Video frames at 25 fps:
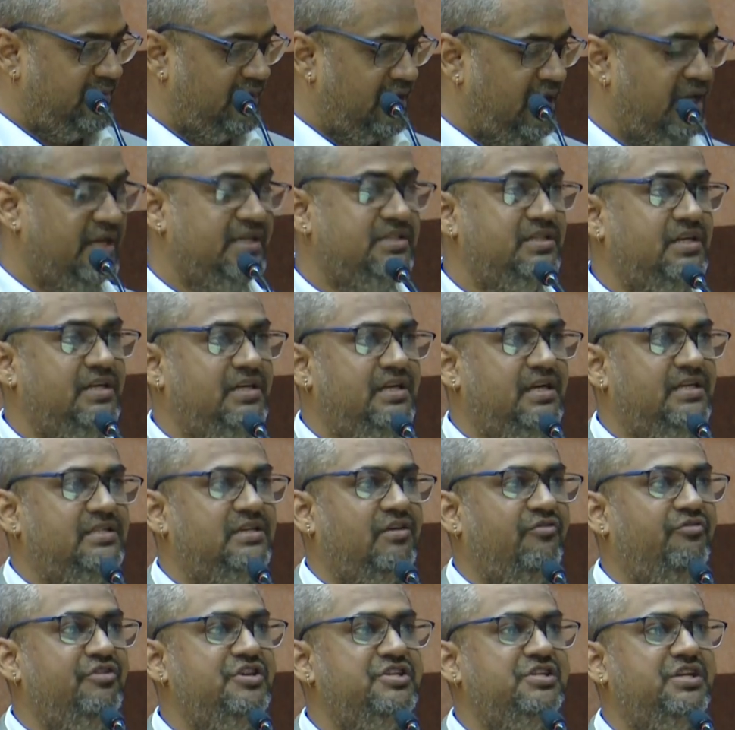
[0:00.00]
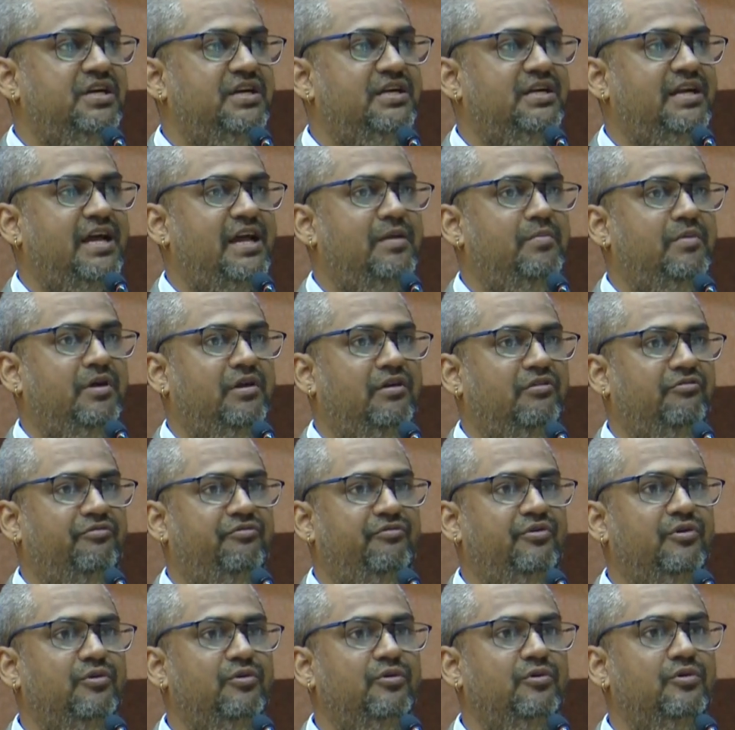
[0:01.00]
is it a sufficient time
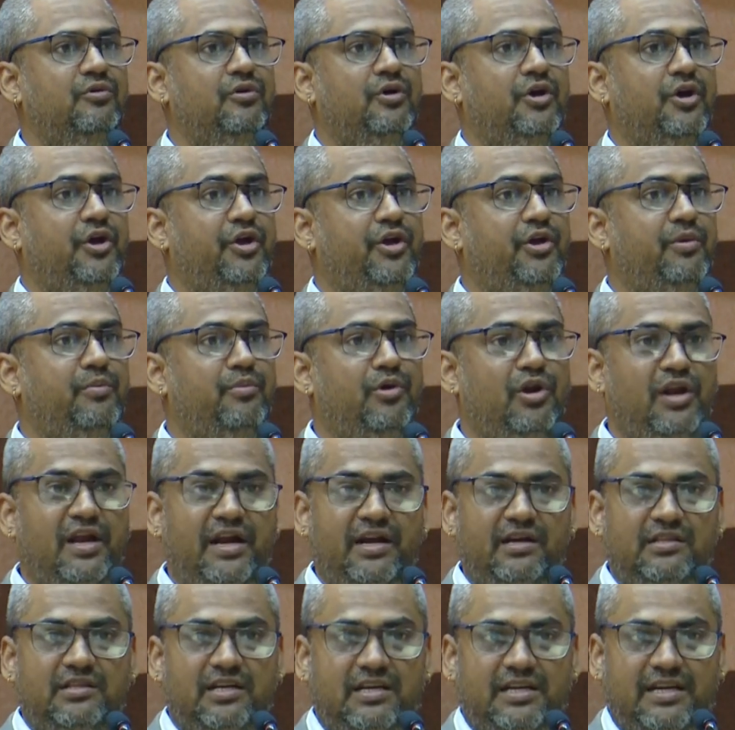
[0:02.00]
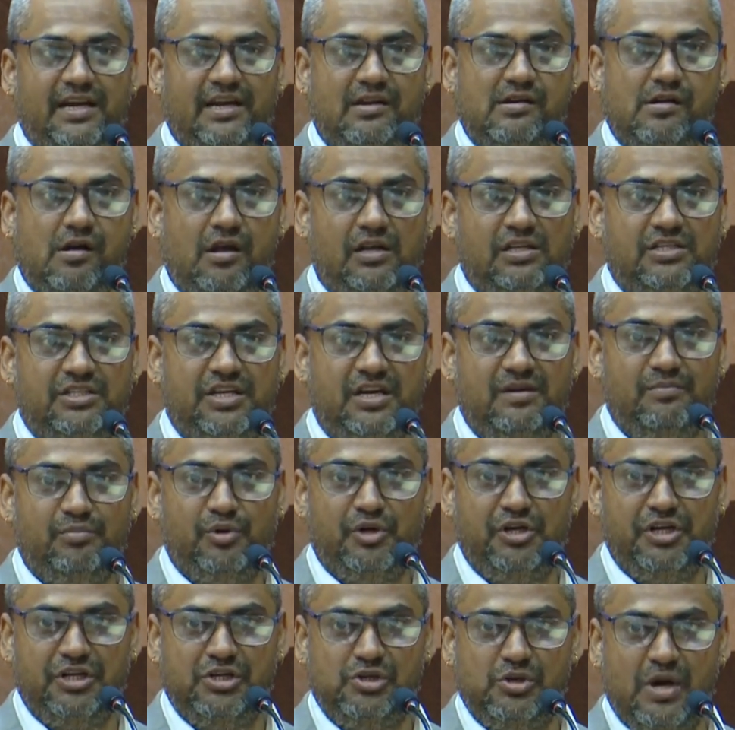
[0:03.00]
enough to emulate the technology and
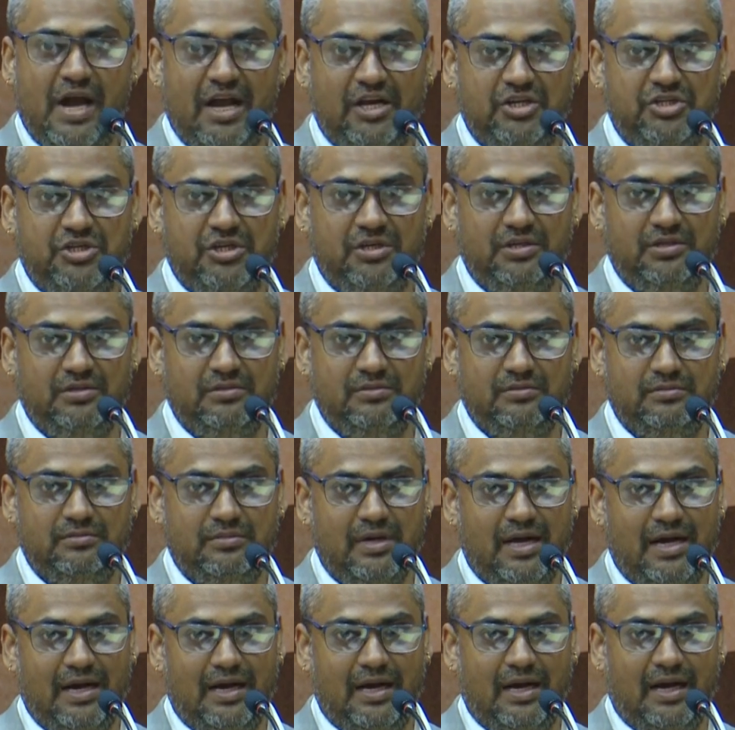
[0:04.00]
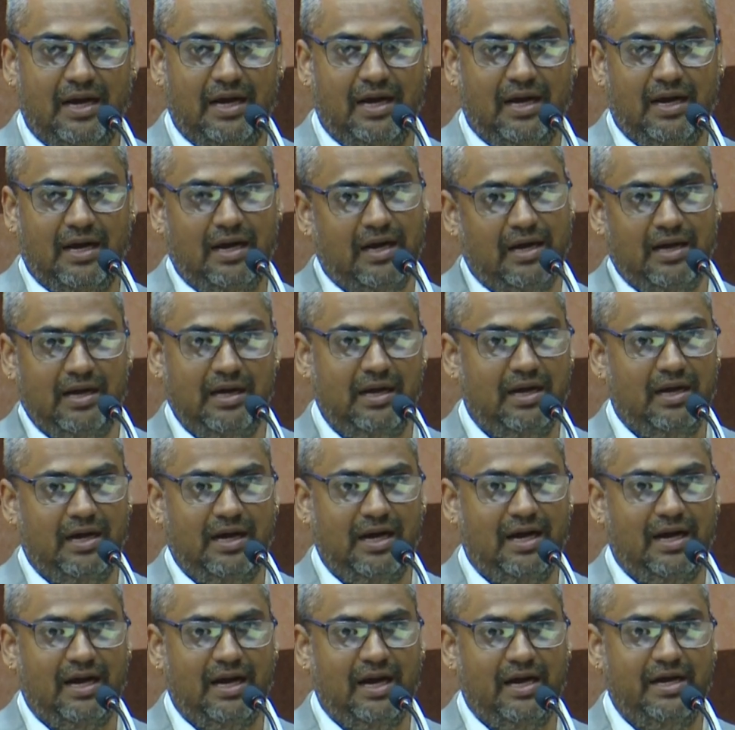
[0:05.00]
put it to action?
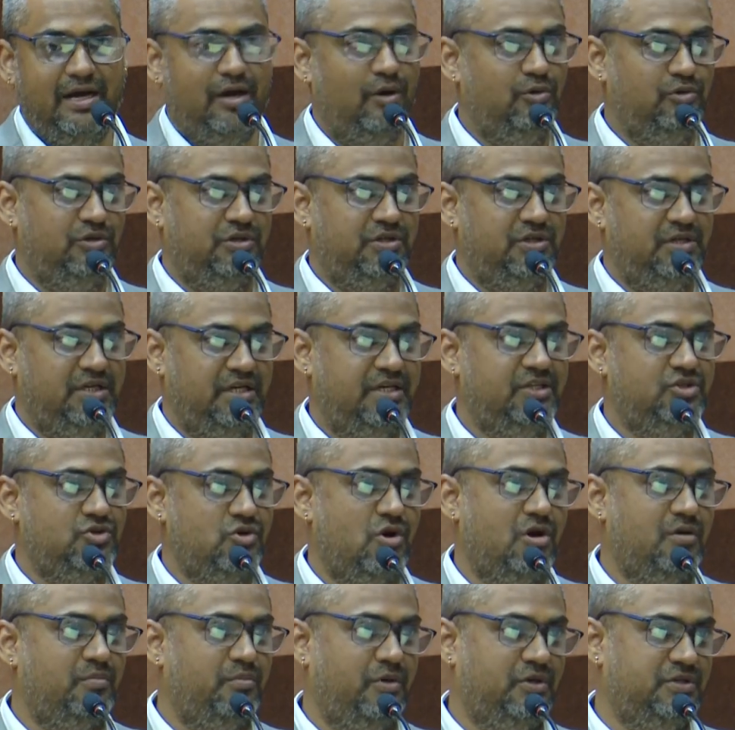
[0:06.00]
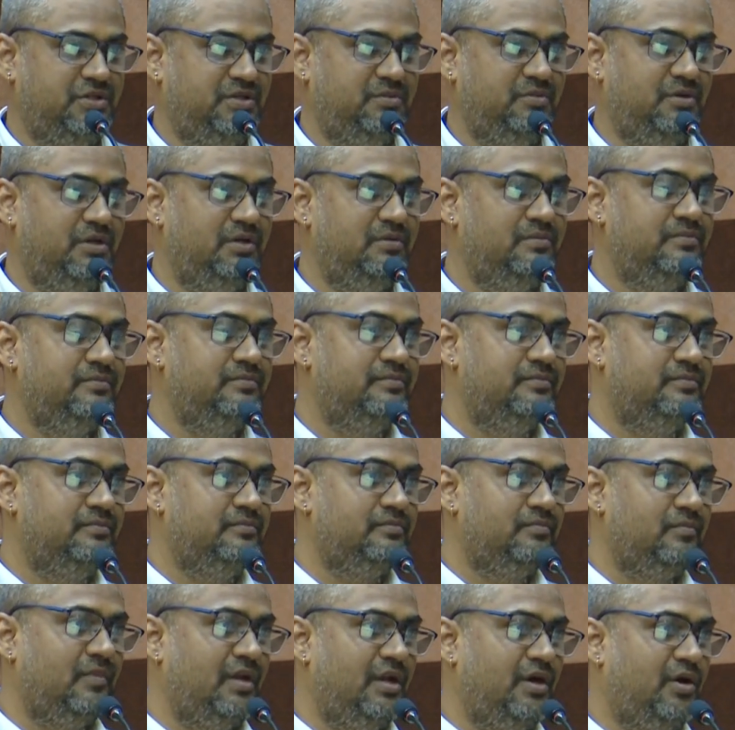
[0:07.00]
I doubt. It is not possible.
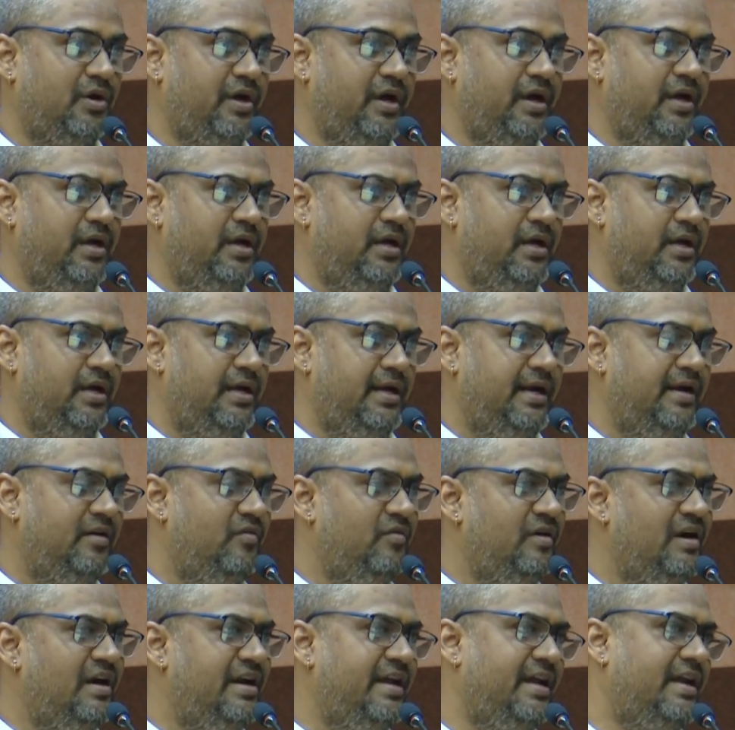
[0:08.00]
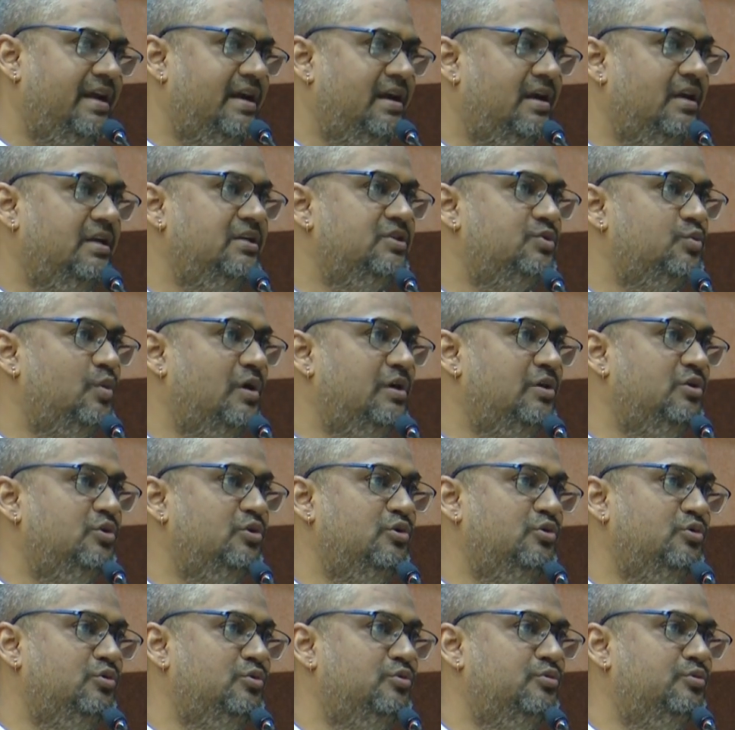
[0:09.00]
Okay. It will take at least 1
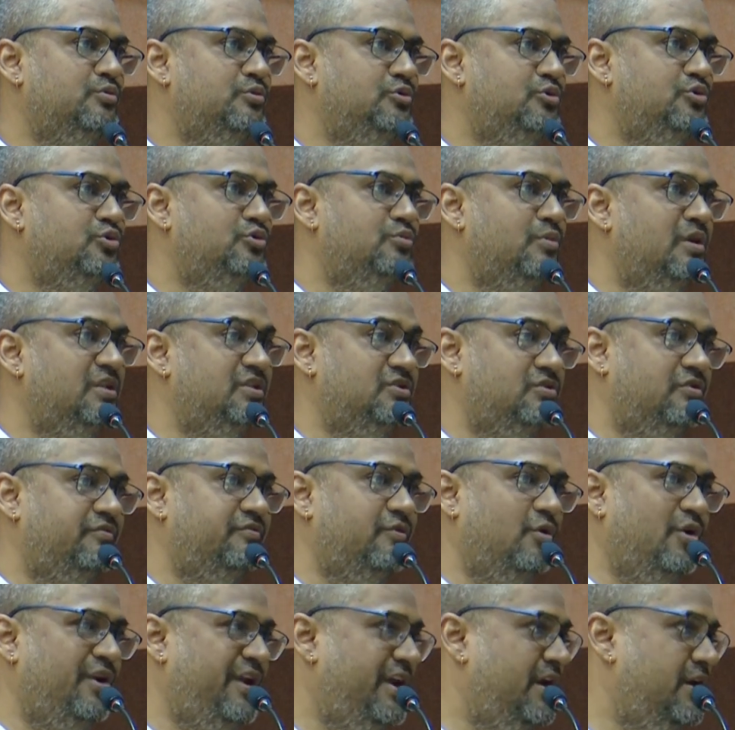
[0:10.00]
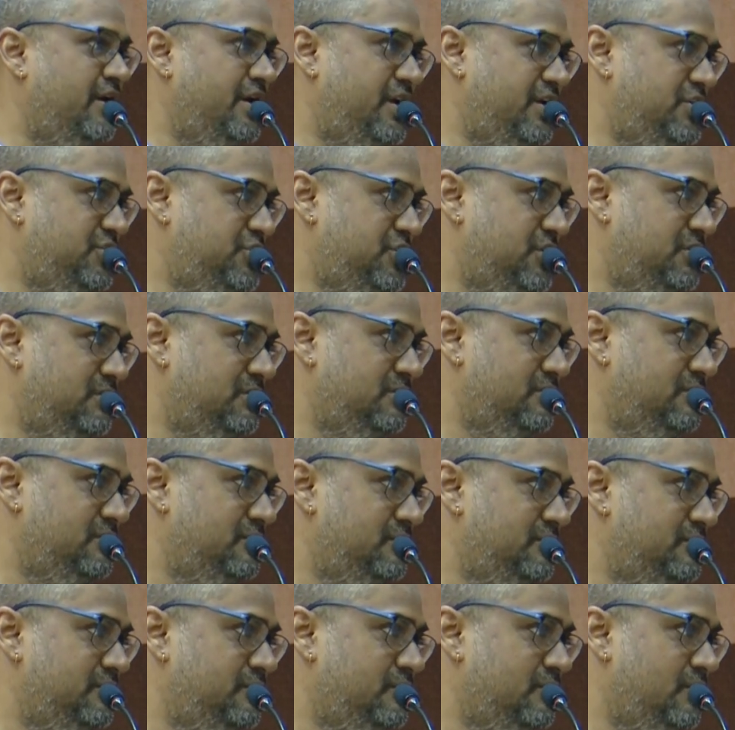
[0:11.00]
to 2 months of orientation.
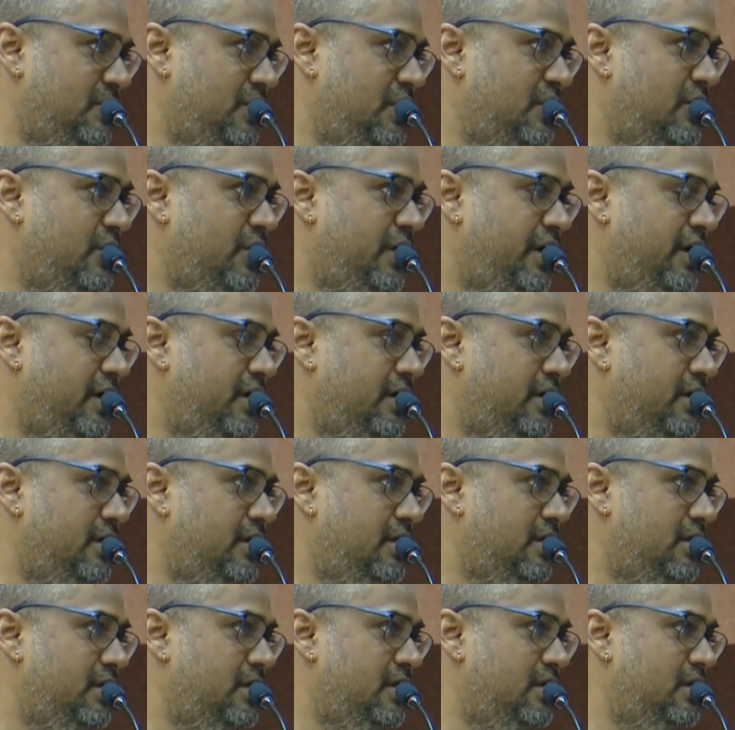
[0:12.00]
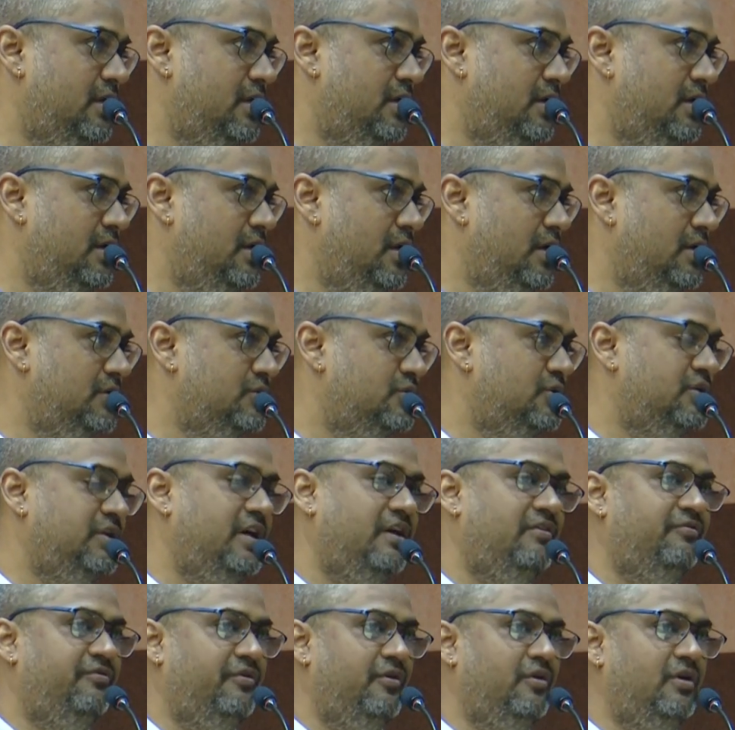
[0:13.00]
Okay. So
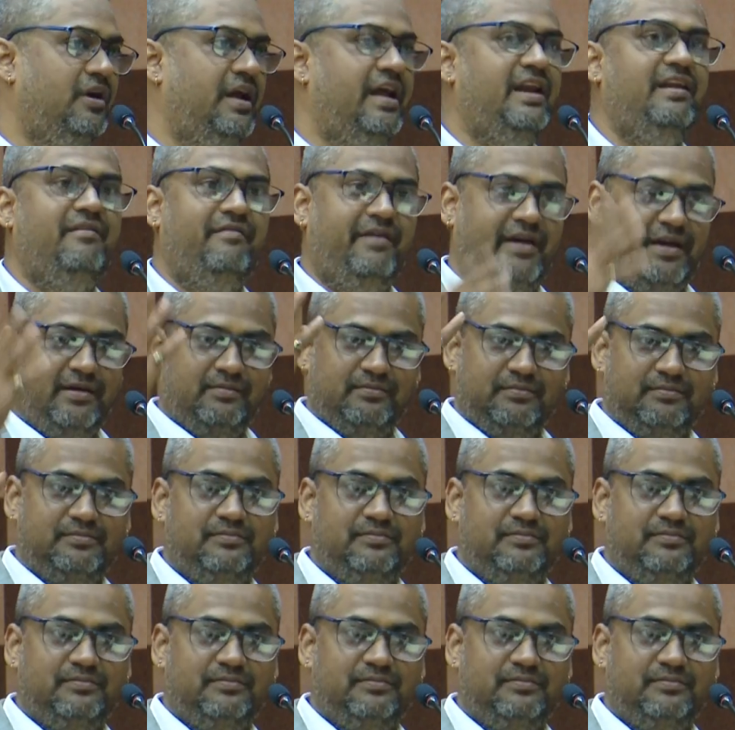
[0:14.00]
therefore, anyway,